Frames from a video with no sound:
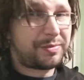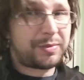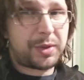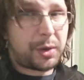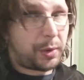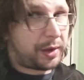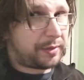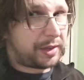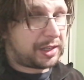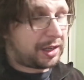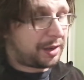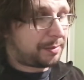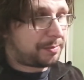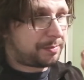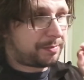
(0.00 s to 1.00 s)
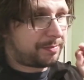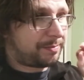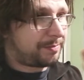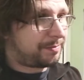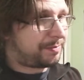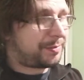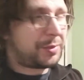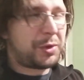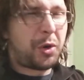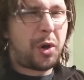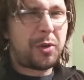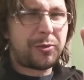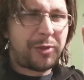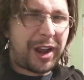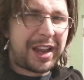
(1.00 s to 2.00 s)
quick video,
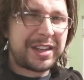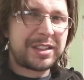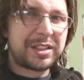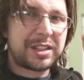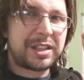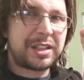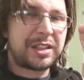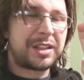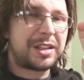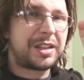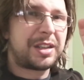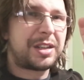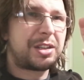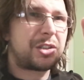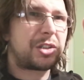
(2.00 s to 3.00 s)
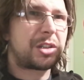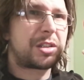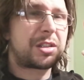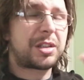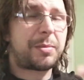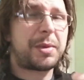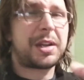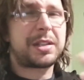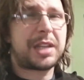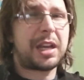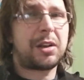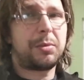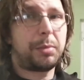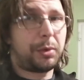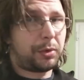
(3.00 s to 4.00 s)
not a rant, just something to
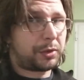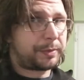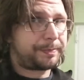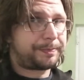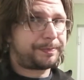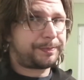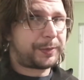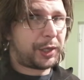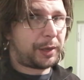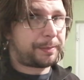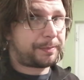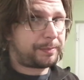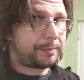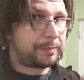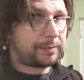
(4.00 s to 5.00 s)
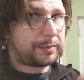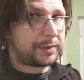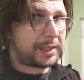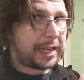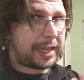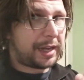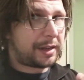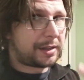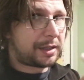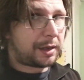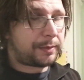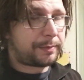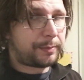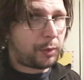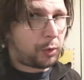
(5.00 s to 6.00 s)
take on board. So take care of
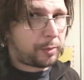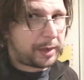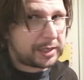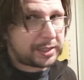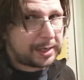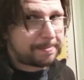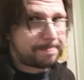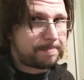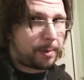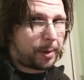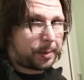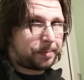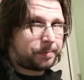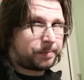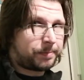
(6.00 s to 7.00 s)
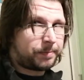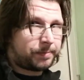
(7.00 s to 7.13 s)
yourself. All the best to you. Bye-bye.